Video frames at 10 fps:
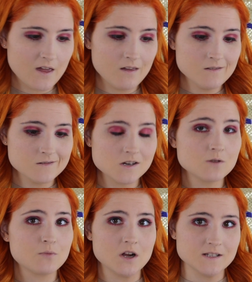and
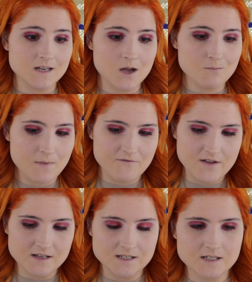start bronzing up my
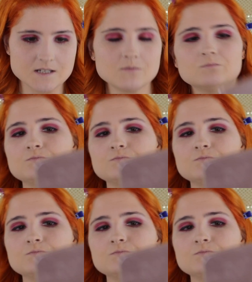face.